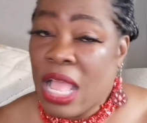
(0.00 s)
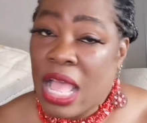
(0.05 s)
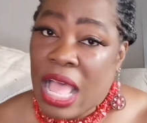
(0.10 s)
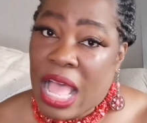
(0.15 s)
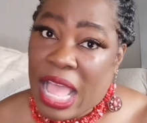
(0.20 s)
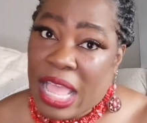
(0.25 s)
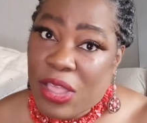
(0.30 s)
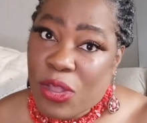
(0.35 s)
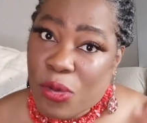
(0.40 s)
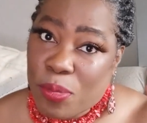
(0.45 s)

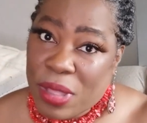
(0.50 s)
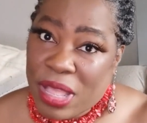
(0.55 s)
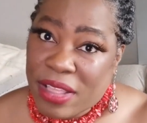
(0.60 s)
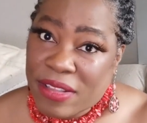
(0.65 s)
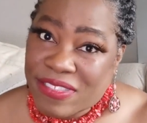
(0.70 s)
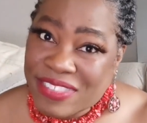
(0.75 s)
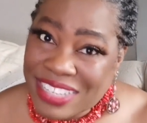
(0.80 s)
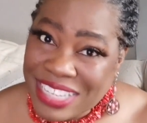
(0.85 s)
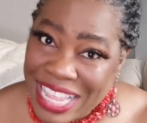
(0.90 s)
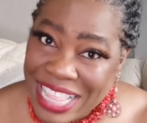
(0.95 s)
I hope I
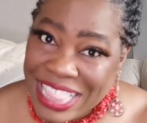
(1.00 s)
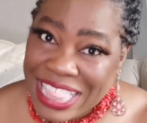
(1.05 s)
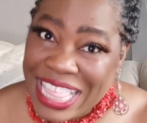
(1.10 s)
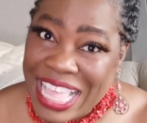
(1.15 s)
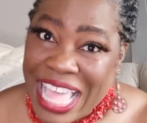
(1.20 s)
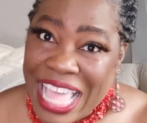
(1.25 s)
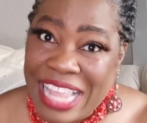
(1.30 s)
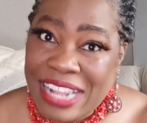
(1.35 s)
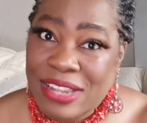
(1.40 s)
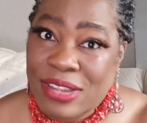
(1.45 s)
have said
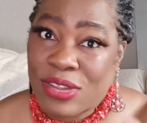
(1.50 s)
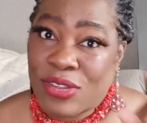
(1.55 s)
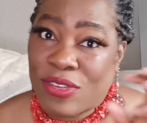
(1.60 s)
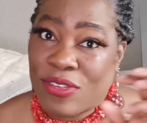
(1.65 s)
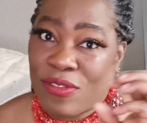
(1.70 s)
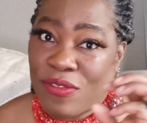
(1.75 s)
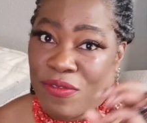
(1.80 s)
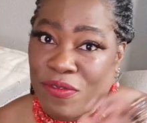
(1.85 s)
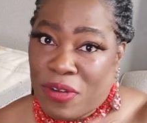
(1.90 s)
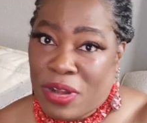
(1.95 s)
that
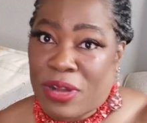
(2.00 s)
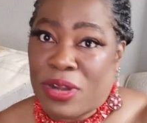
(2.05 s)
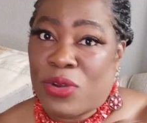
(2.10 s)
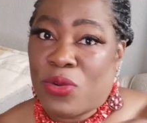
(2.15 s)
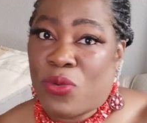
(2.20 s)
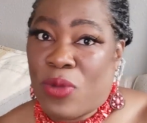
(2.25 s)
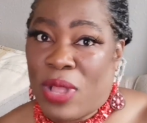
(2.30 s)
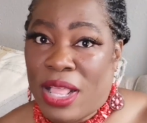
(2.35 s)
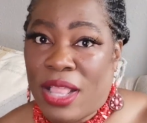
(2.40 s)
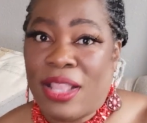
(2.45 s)

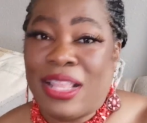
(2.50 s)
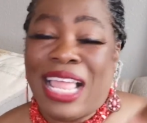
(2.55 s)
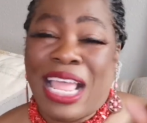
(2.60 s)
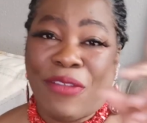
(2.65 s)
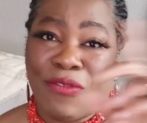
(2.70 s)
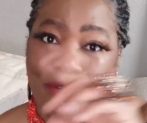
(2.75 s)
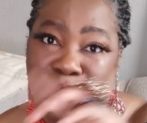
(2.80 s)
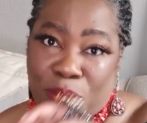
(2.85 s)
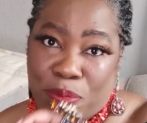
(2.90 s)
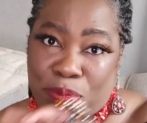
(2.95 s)
very well.
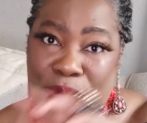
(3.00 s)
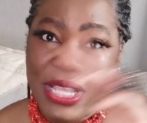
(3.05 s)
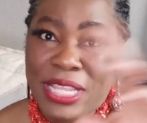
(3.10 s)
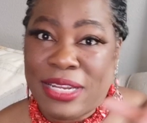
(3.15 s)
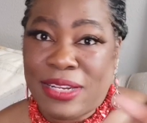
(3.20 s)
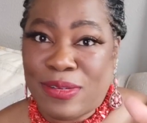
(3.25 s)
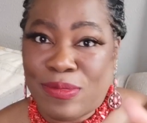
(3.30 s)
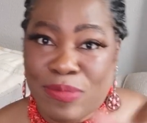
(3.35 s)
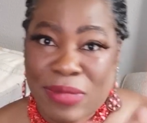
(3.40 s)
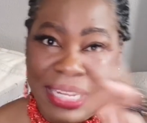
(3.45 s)
I've
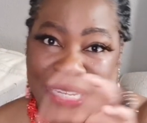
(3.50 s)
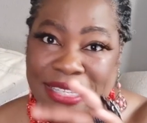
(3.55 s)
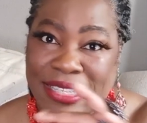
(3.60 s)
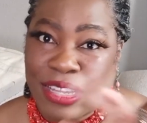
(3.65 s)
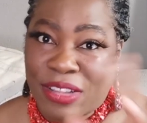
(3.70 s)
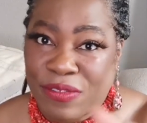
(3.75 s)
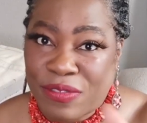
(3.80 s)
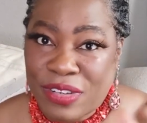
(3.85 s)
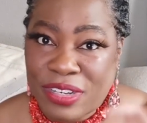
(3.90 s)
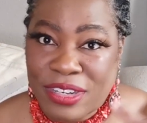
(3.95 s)
repeated
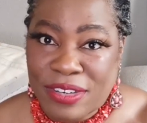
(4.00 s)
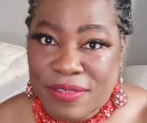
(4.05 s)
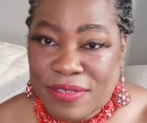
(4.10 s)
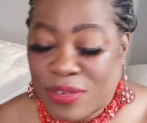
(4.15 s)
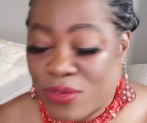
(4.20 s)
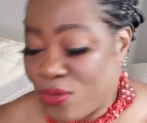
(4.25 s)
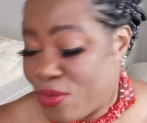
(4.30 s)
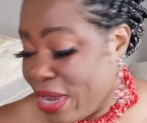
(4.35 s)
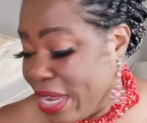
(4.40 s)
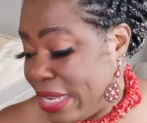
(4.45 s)
myself in
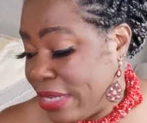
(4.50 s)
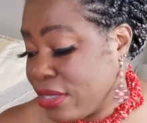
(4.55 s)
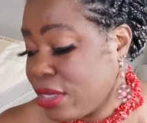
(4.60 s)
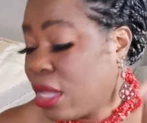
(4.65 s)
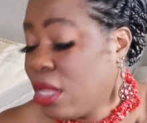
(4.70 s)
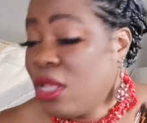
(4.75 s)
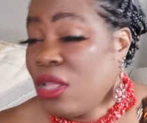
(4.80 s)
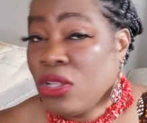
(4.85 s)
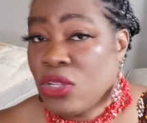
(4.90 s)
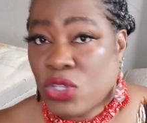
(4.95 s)
different ways,
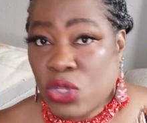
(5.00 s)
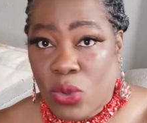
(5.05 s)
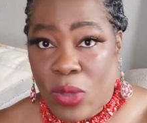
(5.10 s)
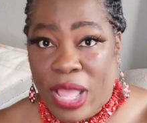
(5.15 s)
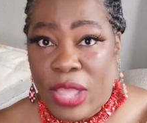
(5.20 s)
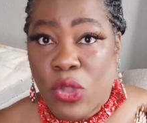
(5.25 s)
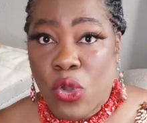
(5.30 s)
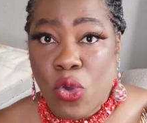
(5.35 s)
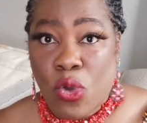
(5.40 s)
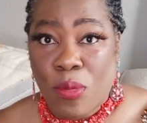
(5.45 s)
so
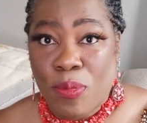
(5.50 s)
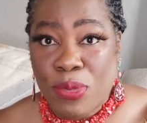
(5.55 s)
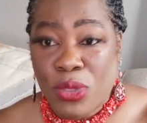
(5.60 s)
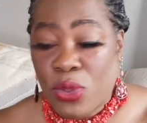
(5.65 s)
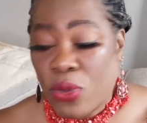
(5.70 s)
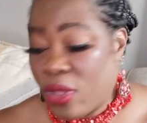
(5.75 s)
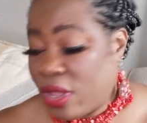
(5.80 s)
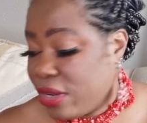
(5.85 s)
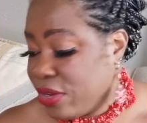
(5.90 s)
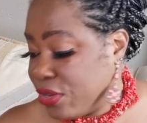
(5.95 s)
I hope
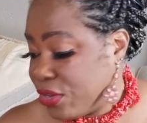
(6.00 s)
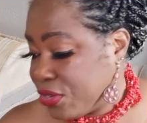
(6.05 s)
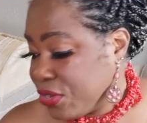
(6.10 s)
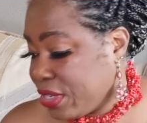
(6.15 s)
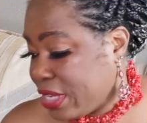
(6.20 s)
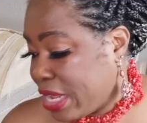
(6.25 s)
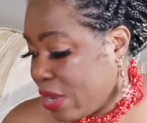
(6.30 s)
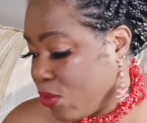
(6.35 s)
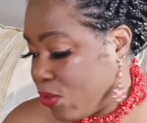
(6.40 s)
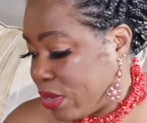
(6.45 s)
you
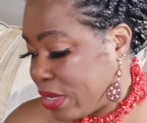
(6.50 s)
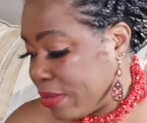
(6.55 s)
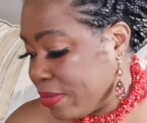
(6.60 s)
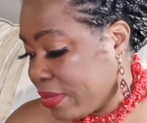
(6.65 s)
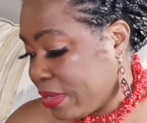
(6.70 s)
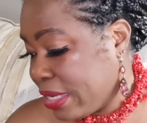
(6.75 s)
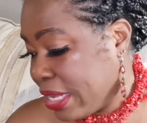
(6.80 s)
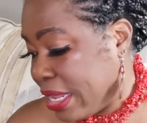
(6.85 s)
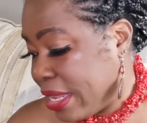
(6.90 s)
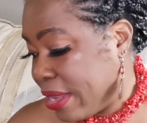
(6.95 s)
understand what I'm
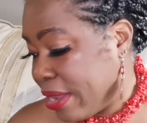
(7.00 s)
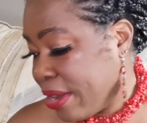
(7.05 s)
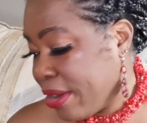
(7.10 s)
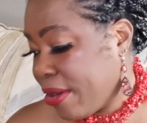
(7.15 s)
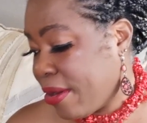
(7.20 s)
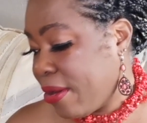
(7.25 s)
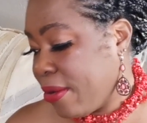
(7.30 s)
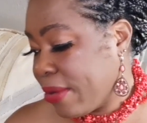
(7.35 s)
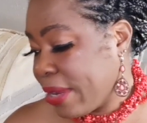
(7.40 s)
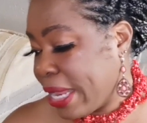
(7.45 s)
saying
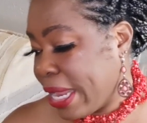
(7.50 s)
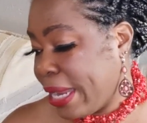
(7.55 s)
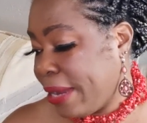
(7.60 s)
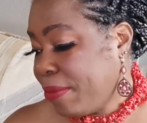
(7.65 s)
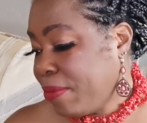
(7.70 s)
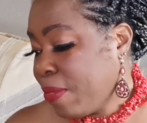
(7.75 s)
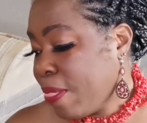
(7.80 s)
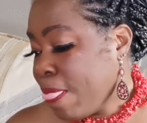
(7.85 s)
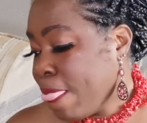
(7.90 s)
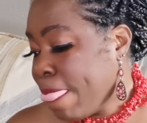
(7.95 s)
here,
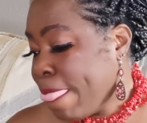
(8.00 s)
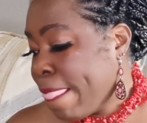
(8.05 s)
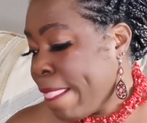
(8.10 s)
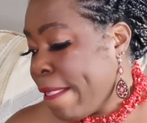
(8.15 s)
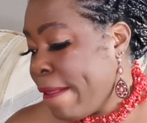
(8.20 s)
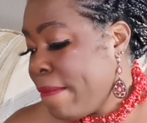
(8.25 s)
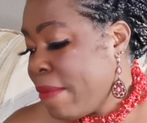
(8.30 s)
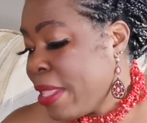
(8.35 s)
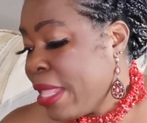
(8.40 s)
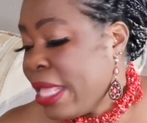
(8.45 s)
okay?
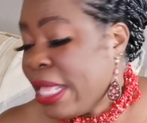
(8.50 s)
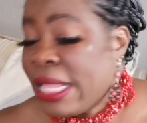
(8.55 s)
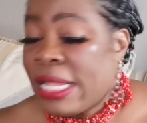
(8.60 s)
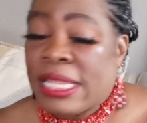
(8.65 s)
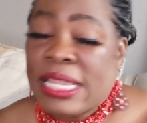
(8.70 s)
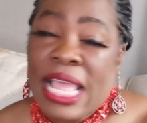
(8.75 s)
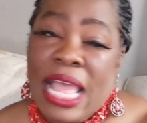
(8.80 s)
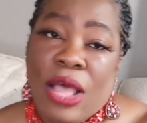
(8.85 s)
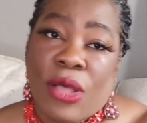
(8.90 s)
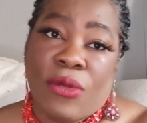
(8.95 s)

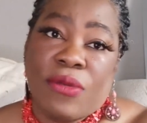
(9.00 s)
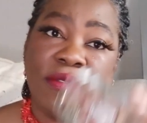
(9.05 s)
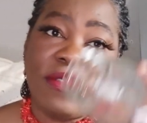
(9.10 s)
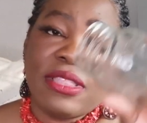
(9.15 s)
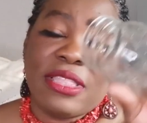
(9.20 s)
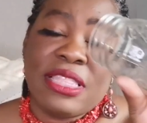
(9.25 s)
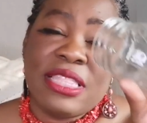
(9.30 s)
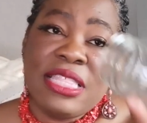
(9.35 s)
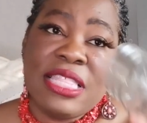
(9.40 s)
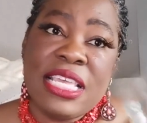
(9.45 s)
Now,
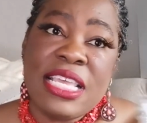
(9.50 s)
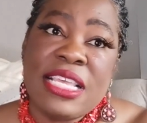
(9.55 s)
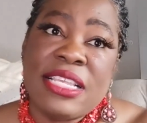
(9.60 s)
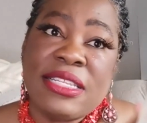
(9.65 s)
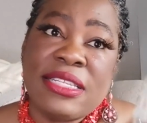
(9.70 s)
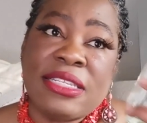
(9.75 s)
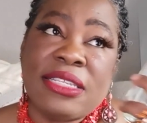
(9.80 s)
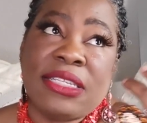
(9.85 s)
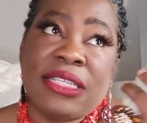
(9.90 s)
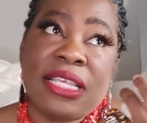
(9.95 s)

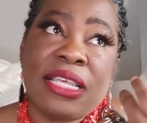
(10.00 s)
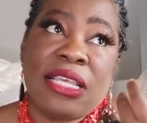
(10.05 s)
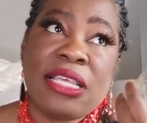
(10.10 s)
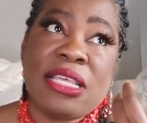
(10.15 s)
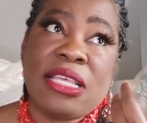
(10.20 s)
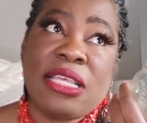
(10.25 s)
this